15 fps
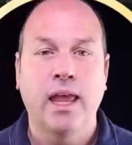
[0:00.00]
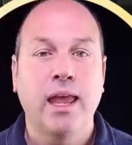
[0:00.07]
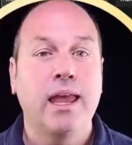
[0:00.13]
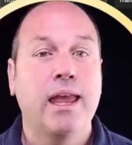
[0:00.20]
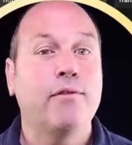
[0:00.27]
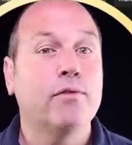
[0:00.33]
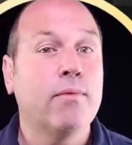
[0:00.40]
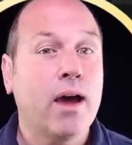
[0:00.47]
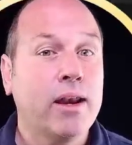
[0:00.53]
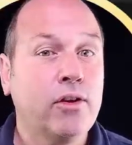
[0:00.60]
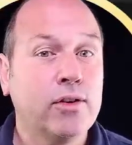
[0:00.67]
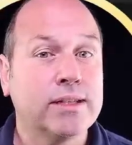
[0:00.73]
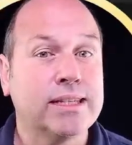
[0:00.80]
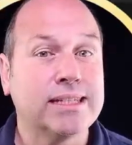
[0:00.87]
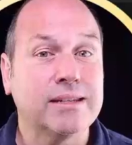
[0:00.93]
If your
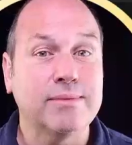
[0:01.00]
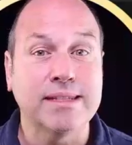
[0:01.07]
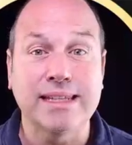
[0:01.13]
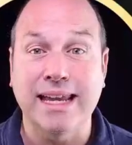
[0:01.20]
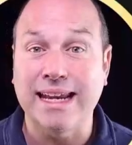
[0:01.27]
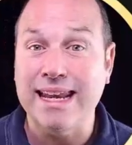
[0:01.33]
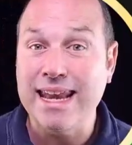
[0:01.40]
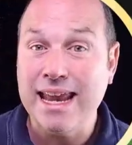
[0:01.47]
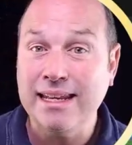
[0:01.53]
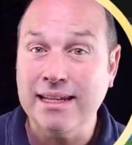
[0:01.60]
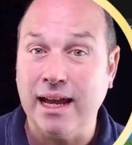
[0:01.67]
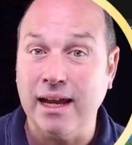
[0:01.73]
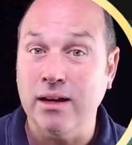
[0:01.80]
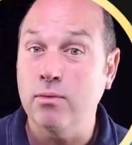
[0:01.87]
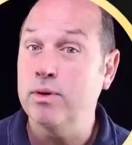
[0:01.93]
monitoring system is like
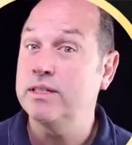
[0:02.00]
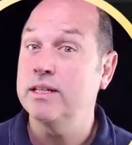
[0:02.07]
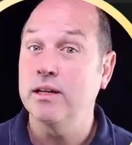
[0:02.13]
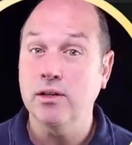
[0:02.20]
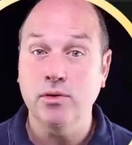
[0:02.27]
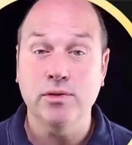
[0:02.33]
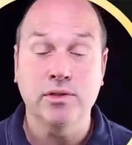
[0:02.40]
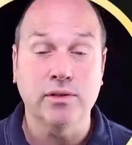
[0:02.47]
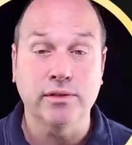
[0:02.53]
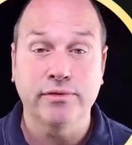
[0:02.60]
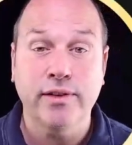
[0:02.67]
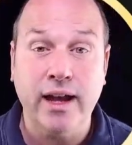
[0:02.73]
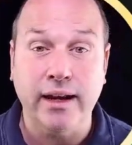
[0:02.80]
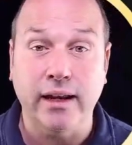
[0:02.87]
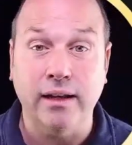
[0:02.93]
NetEye, which includes
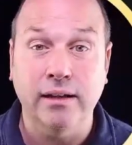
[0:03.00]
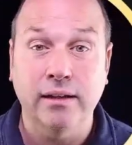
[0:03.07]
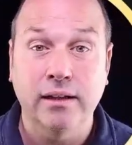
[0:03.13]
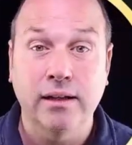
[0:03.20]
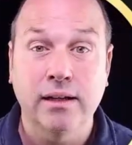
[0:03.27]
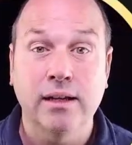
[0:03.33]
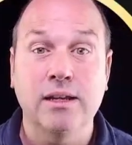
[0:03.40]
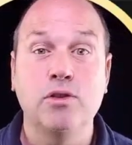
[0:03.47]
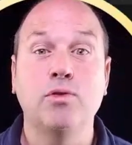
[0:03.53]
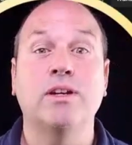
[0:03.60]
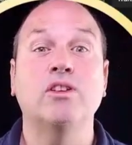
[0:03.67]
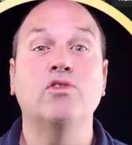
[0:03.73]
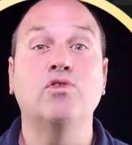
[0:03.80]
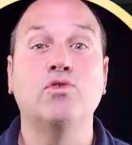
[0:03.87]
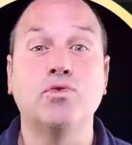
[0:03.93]
Grafana, you
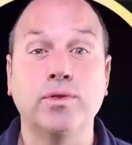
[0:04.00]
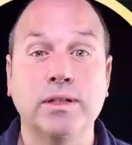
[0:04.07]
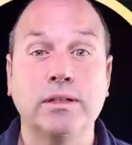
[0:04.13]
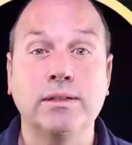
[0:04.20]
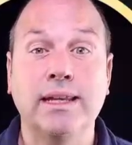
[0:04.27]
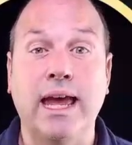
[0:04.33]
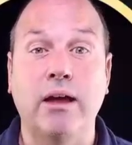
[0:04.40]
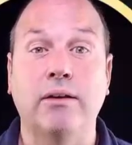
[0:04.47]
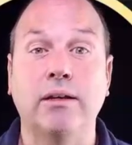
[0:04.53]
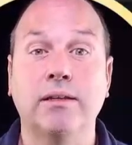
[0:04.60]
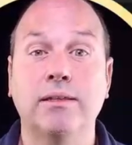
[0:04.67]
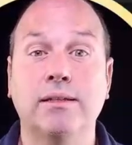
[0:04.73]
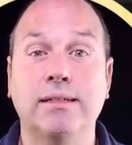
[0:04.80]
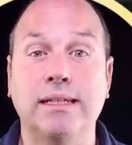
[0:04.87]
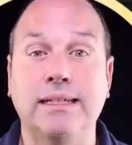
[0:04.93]
can drill down into
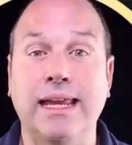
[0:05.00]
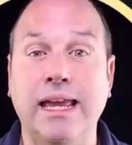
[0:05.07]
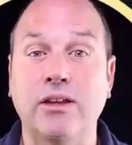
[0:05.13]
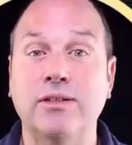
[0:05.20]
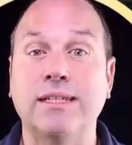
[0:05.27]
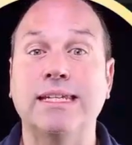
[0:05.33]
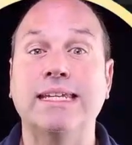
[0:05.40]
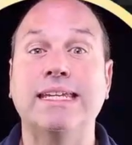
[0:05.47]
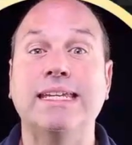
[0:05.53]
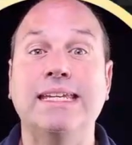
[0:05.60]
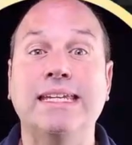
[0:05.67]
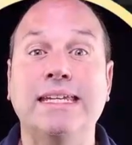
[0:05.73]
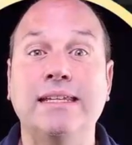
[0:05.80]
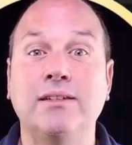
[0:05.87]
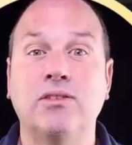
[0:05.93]
the details
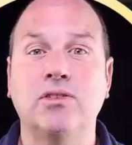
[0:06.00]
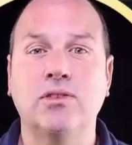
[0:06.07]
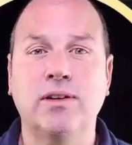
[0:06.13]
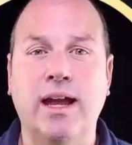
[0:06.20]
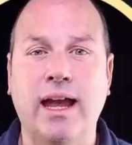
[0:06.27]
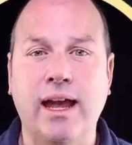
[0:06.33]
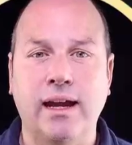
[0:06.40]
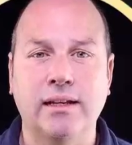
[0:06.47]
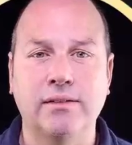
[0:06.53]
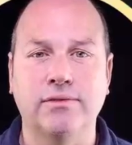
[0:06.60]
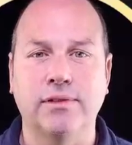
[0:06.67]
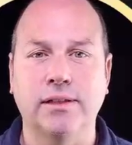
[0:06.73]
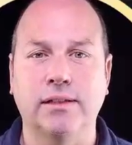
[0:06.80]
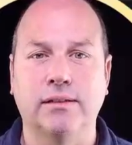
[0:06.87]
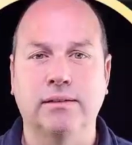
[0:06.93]

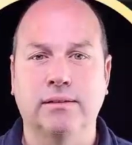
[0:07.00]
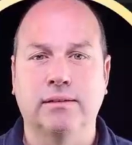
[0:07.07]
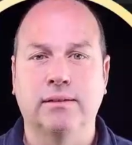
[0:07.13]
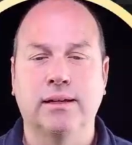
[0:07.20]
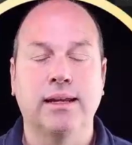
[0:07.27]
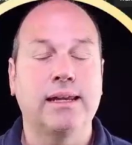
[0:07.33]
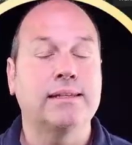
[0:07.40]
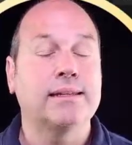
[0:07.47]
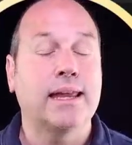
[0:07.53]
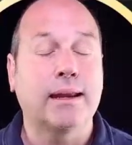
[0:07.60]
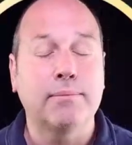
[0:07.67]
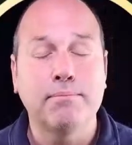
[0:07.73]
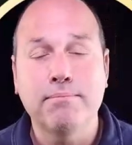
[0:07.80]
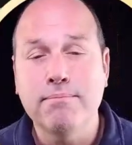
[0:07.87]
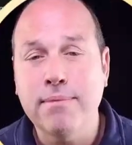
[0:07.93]
interactively. It's
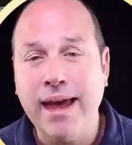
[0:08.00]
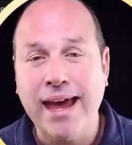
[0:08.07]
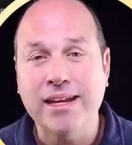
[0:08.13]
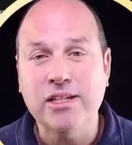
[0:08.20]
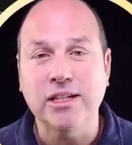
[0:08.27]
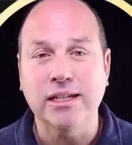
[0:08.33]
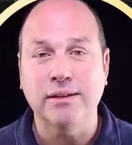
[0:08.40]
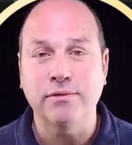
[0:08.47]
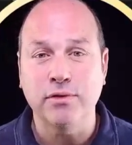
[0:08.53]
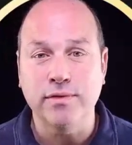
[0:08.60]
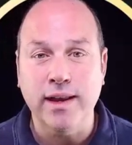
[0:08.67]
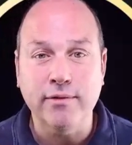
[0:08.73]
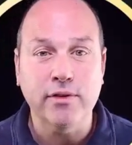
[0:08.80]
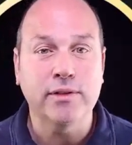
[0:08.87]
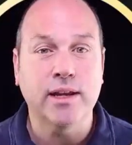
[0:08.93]
like magic if you've
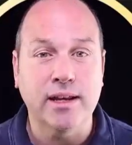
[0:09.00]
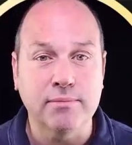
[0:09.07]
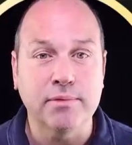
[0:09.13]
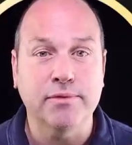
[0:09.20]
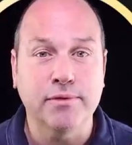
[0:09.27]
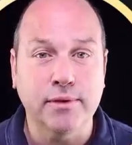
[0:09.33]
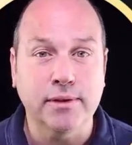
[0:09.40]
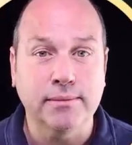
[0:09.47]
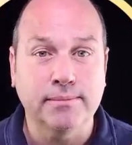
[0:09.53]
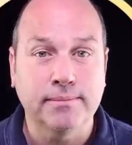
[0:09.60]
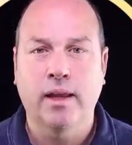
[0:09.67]
never done it before.